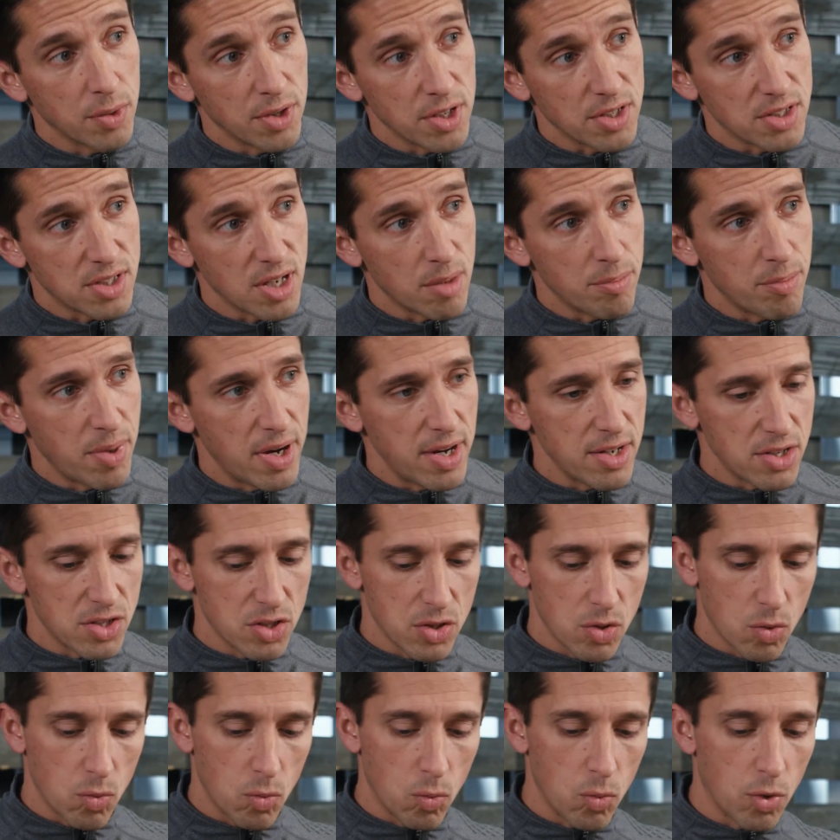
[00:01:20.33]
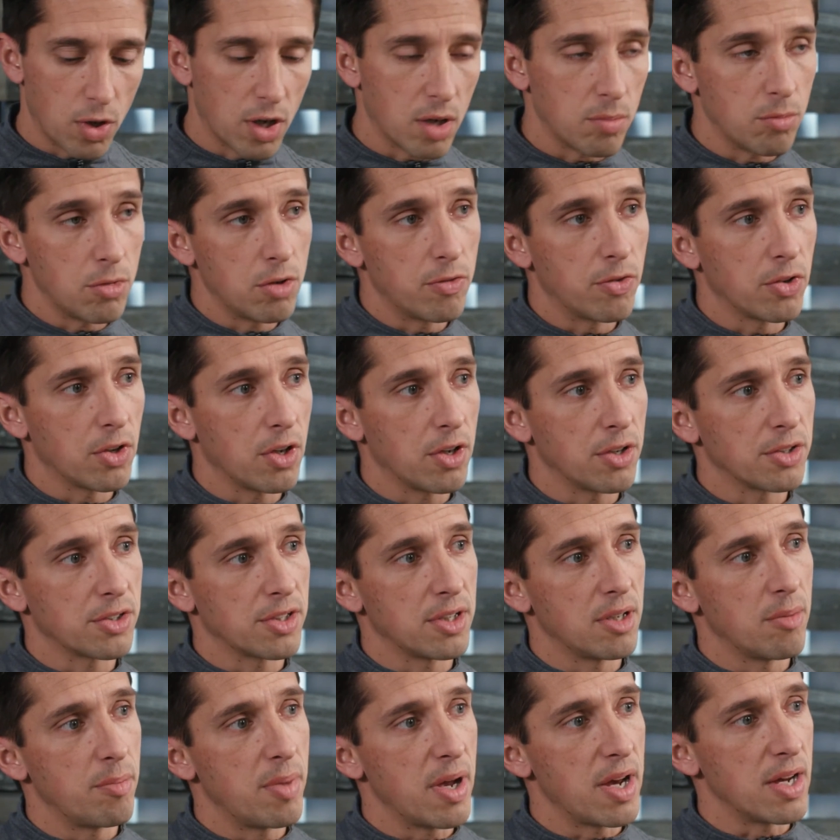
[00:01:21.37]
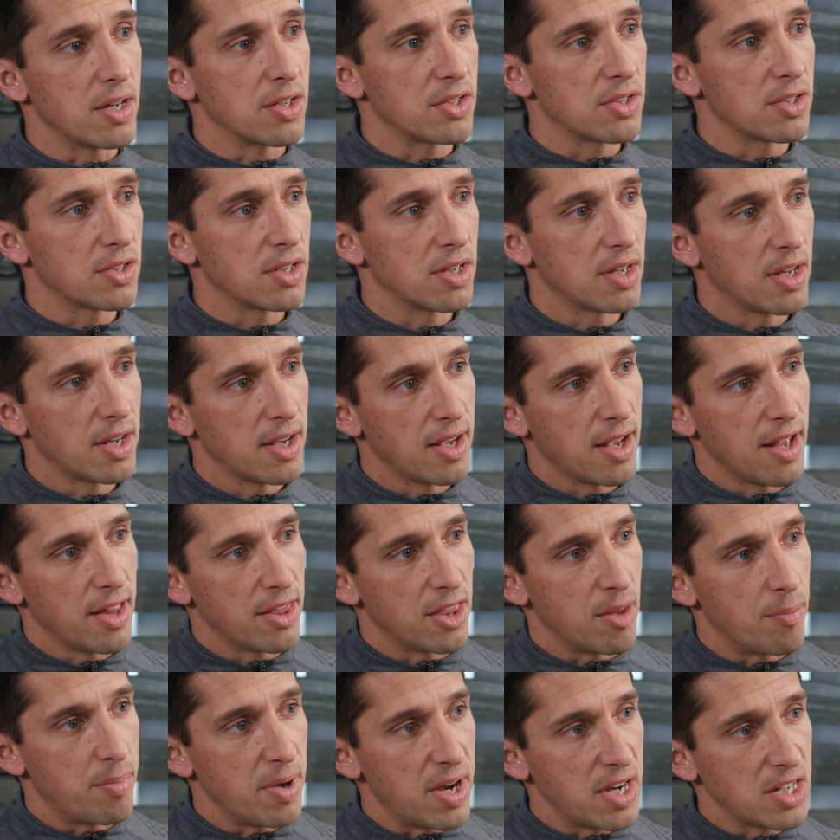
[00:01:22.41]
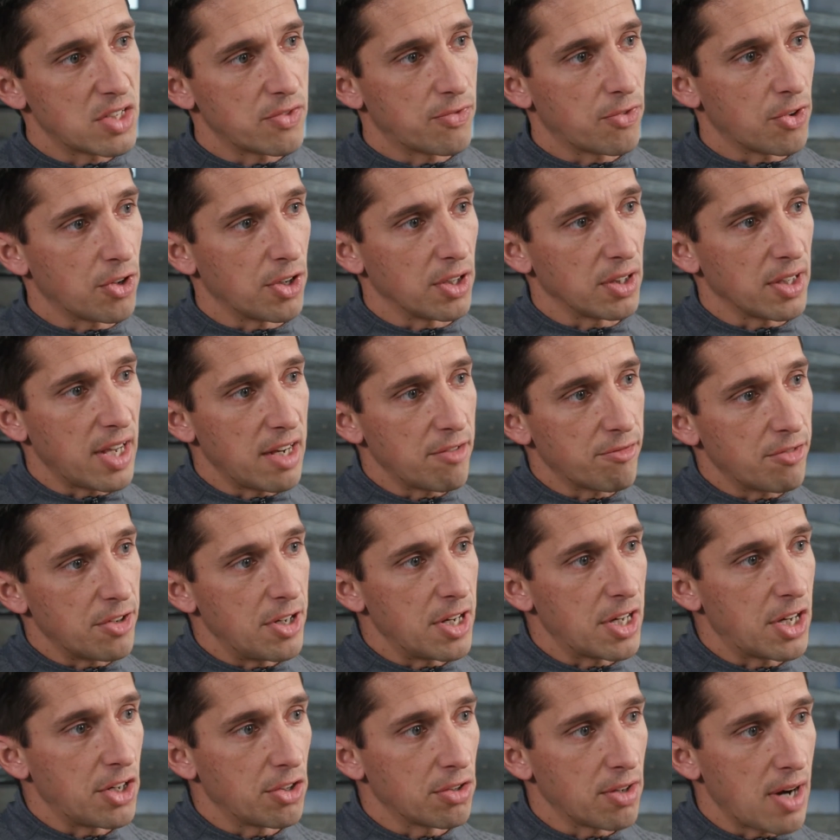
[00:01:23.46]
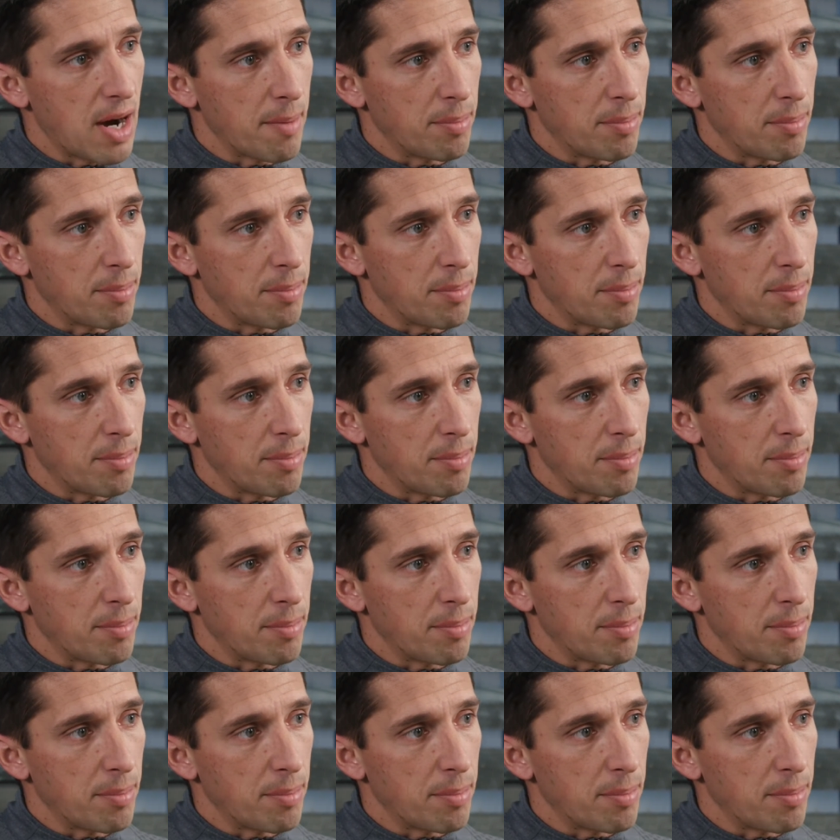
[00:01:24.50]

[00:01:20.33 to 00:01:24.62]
with the subbase, we're going to move along to the base. The base for a light vehicular